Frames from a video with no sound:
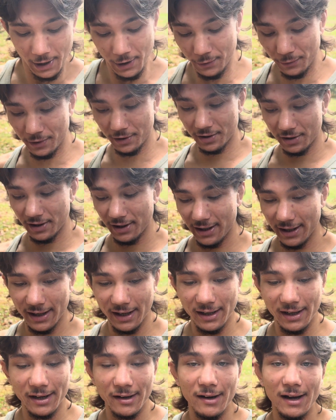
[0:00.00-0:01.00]
We're just going to get
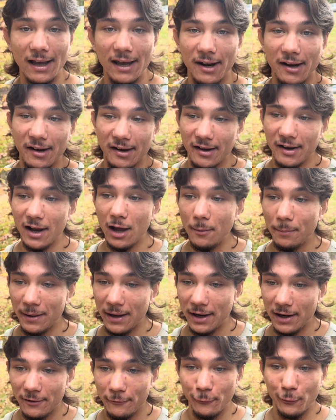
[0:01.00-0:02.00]
in here, edit it up,
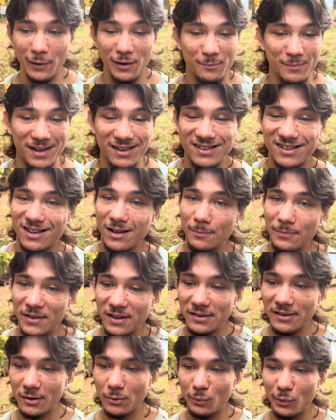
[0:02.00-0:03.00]
and if we miss
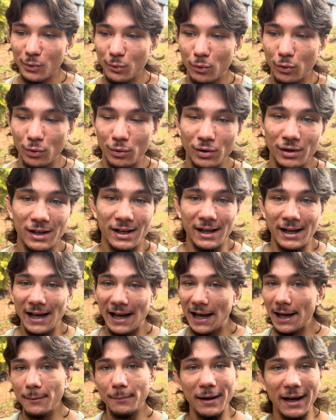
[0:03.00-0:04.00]
something, then we will
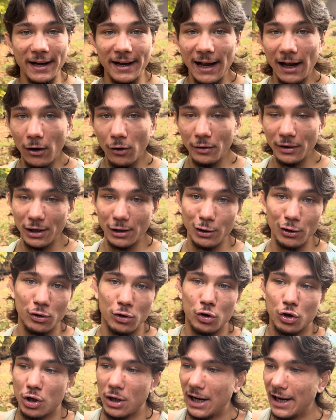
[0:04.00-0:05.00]
head back out and
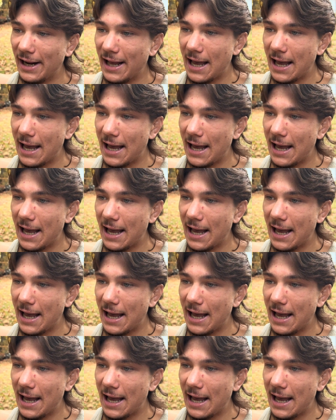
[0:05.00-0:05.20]
try to